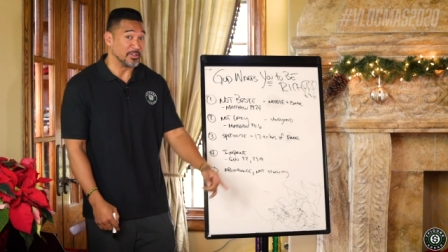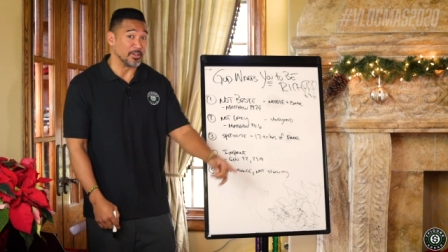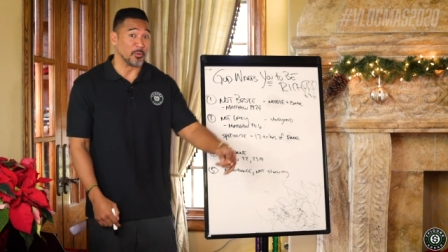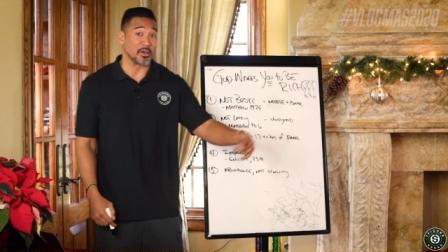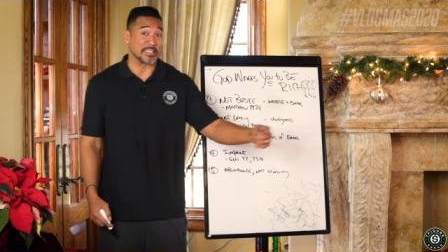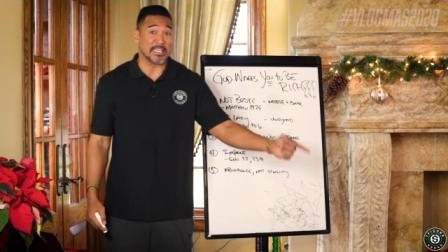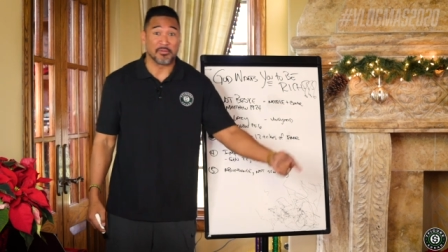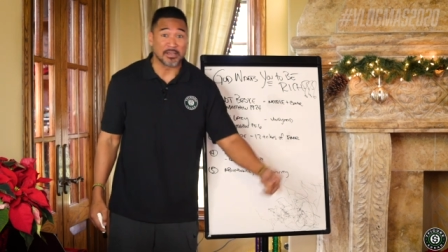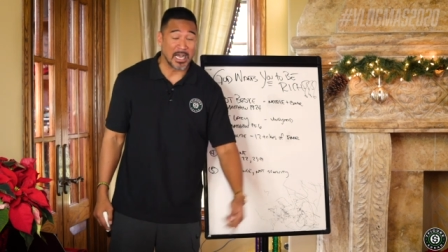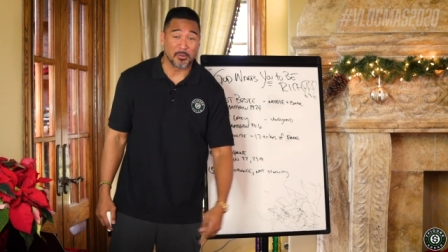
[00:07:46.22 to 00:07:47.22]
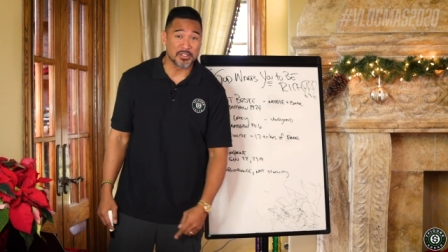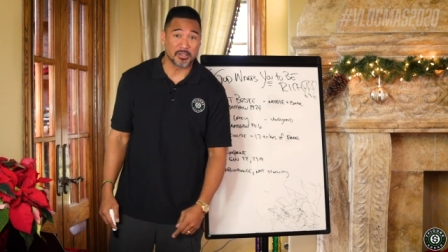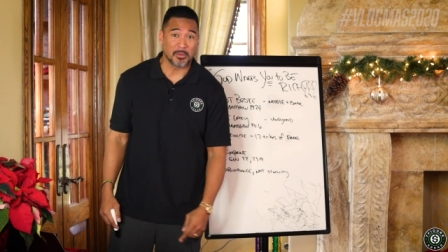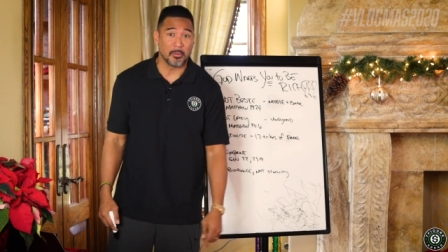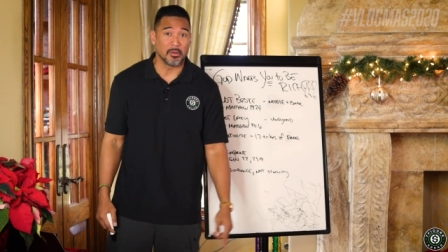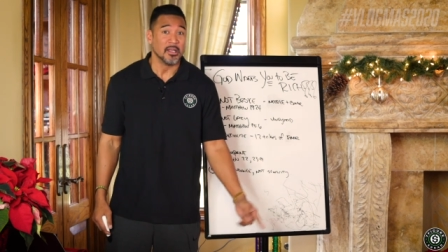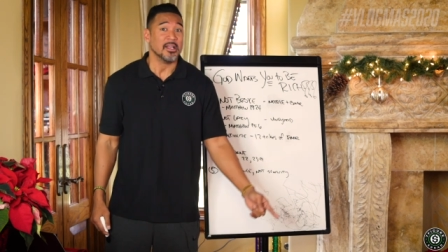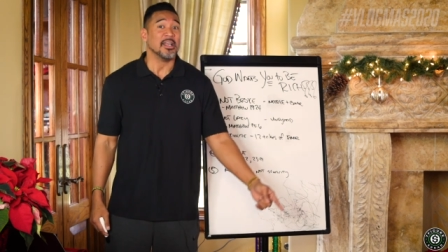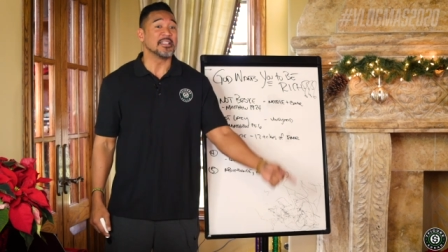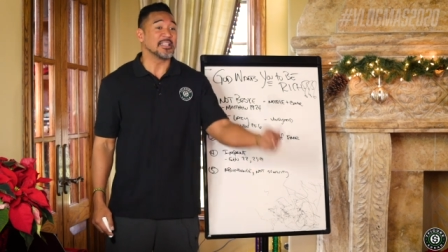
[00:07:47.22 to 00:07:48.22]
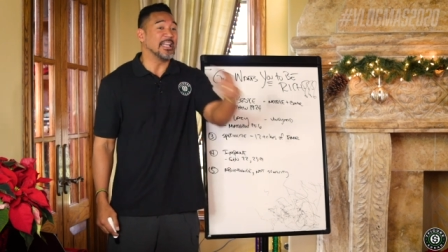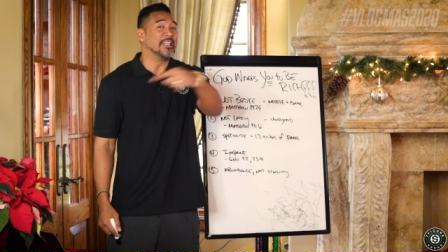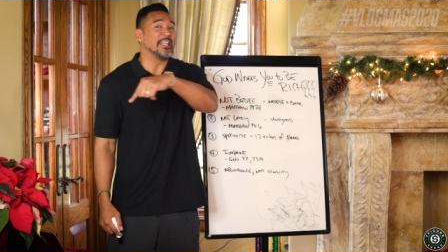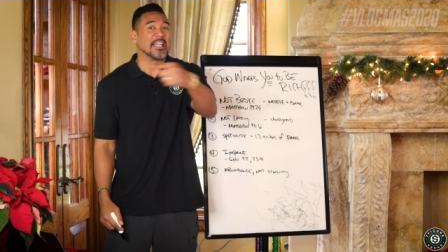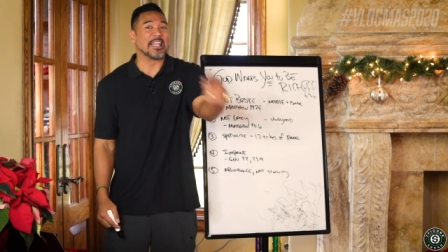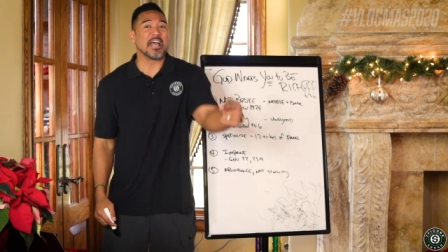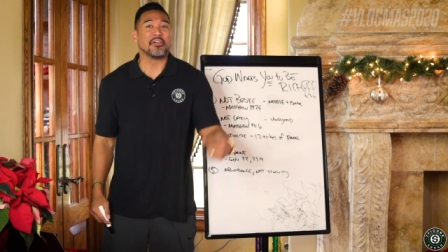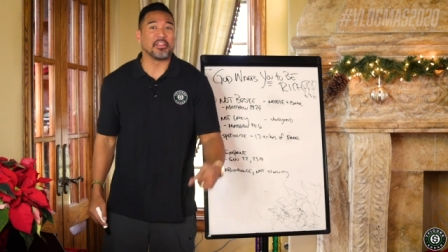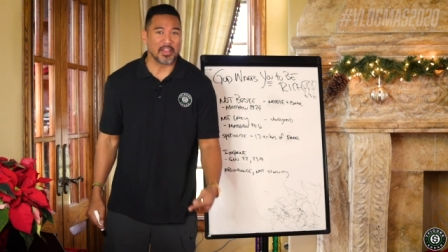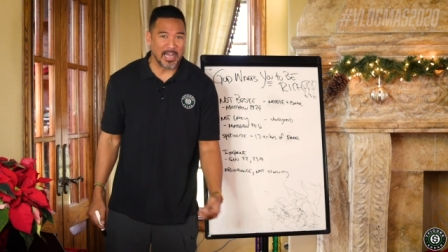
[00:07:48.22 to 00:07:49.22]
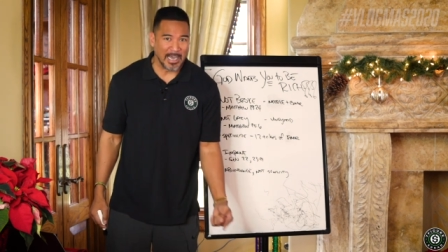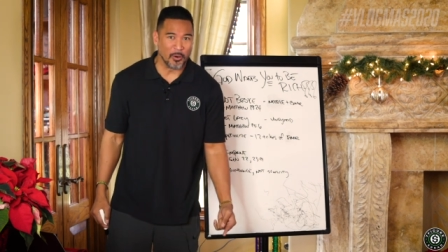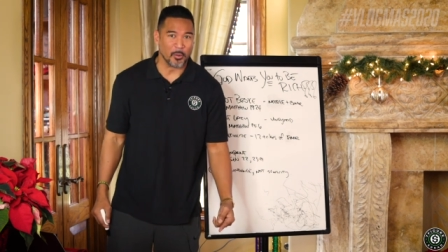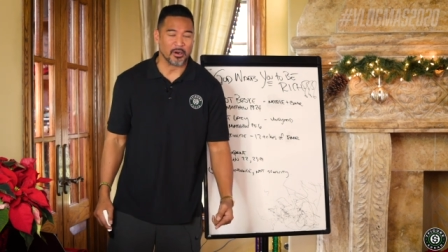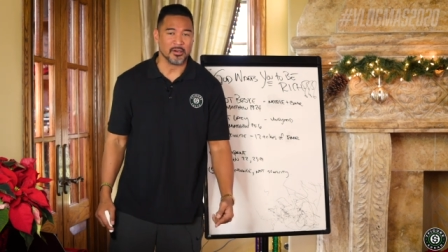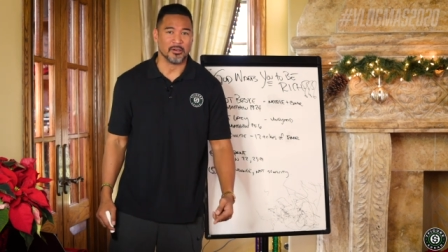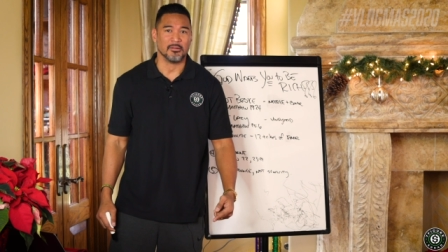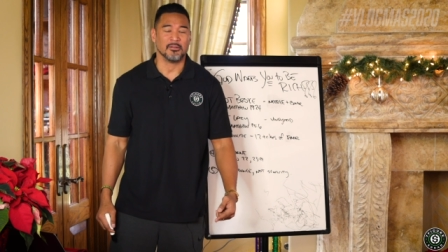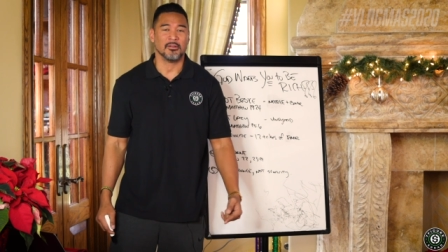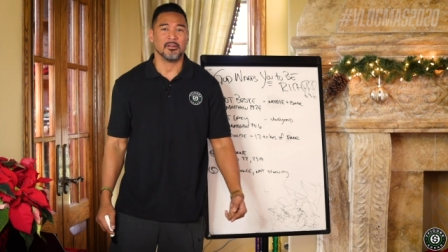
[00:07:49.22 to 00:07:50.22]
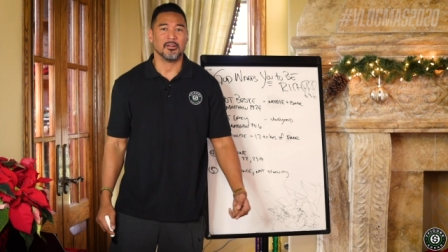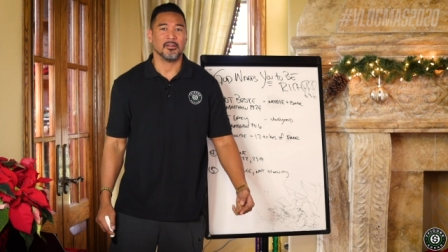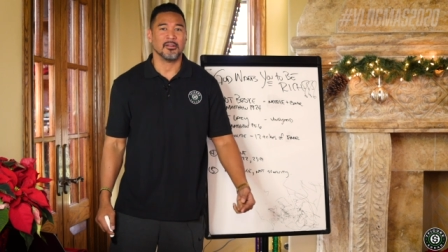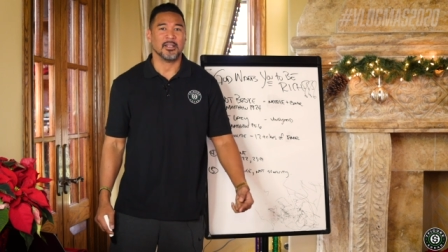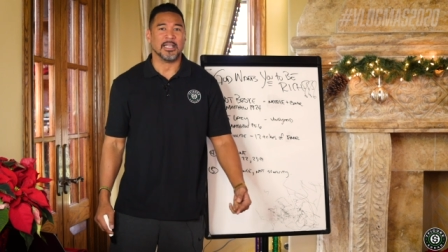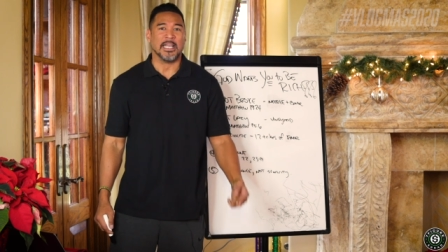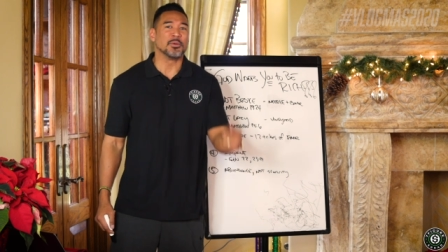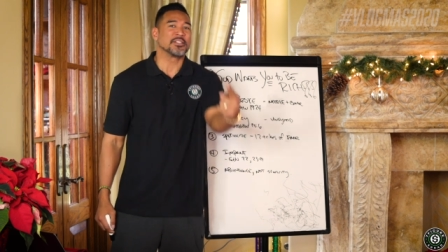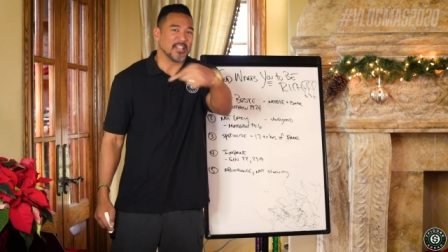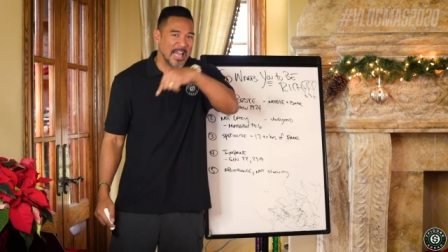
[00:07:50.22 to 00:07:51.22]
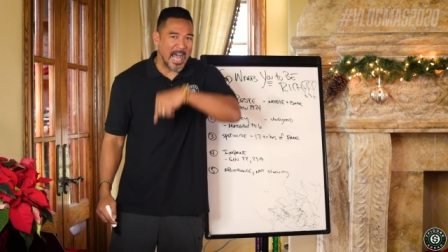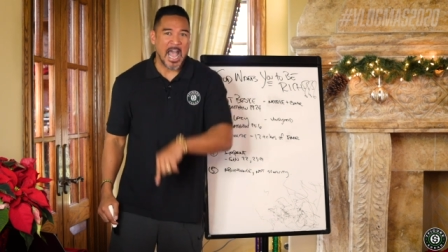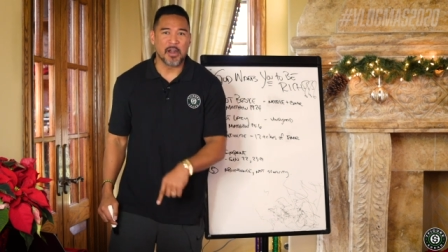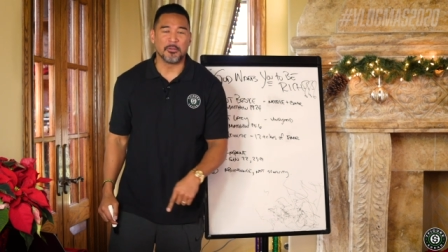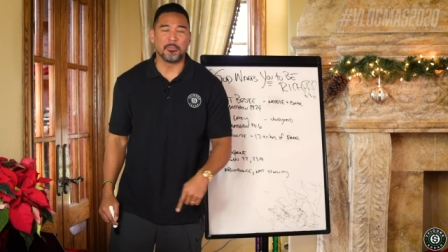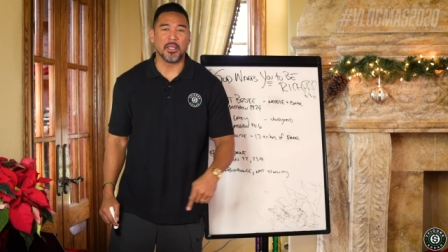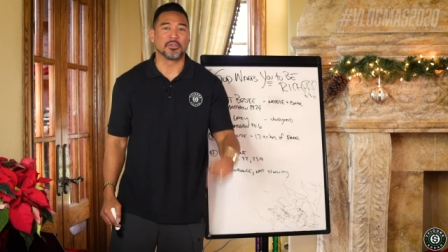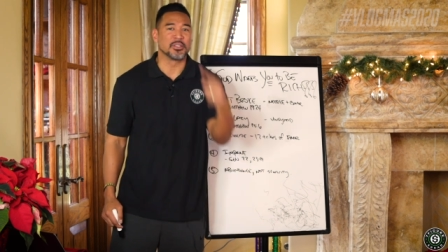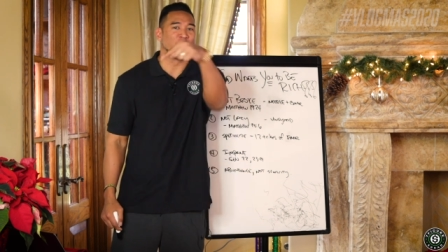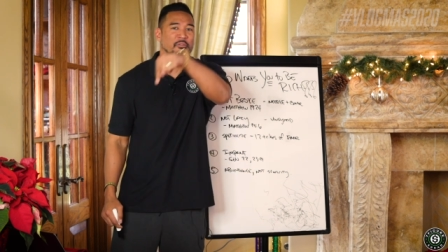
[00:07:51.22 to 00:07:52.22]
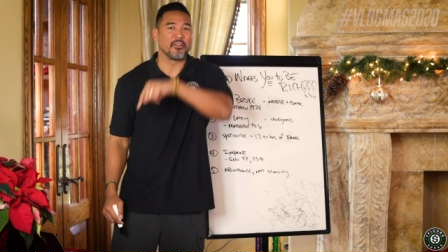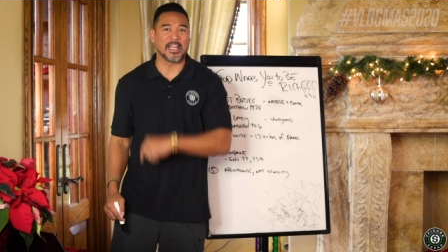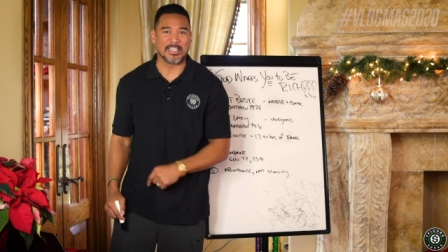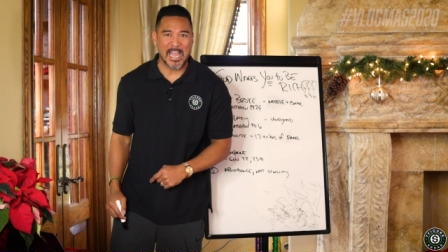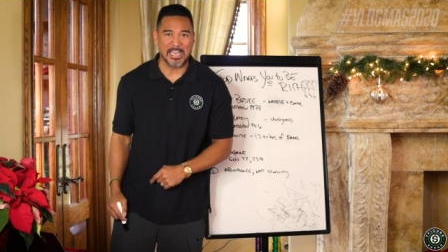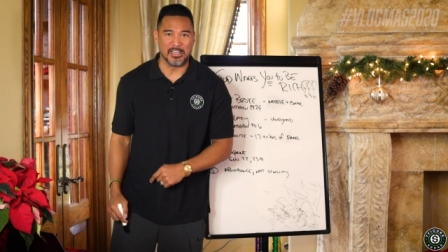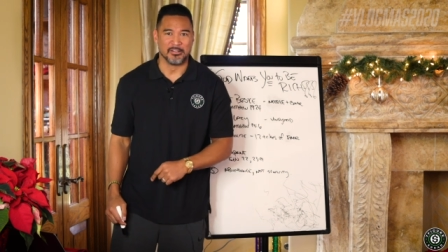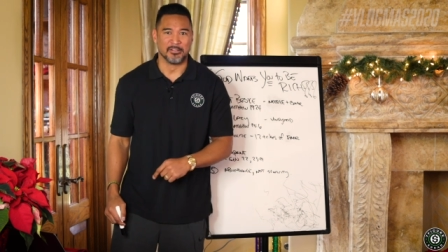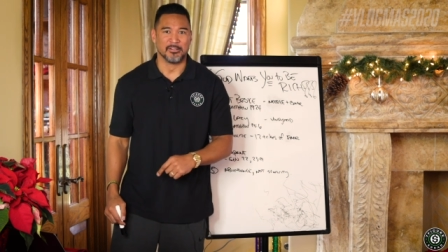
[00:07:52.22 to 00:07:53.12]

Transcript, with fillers: people didn't work seven hours in the Bible? He said in the 11th hour, he was still hiring people to work for that day.